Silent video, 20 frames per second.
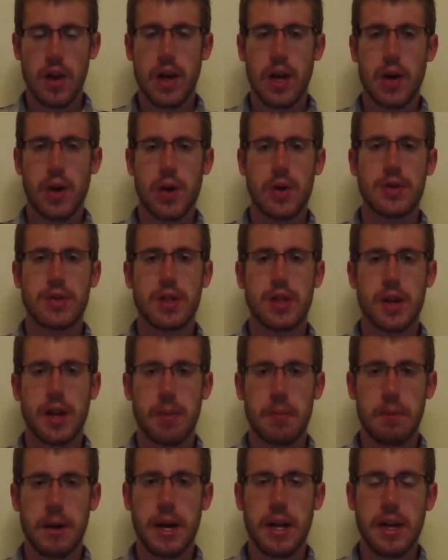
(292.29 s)
Now, using the
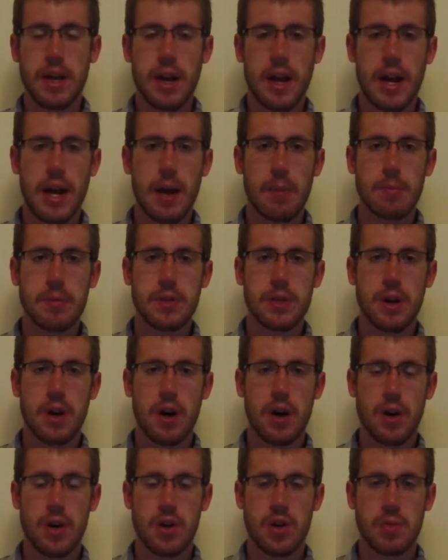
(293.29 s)
companion apps
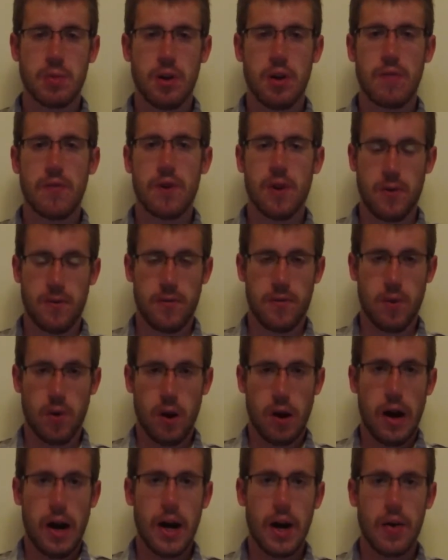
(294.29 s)
on your smartphone
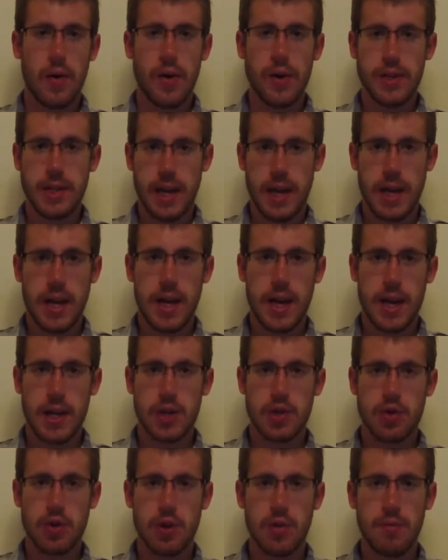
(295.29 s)
for iOS and
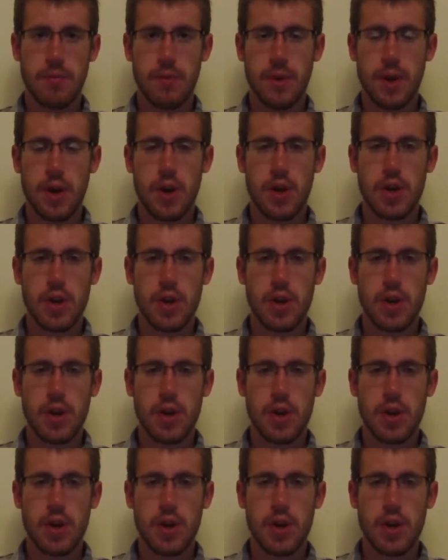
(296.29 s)
Android,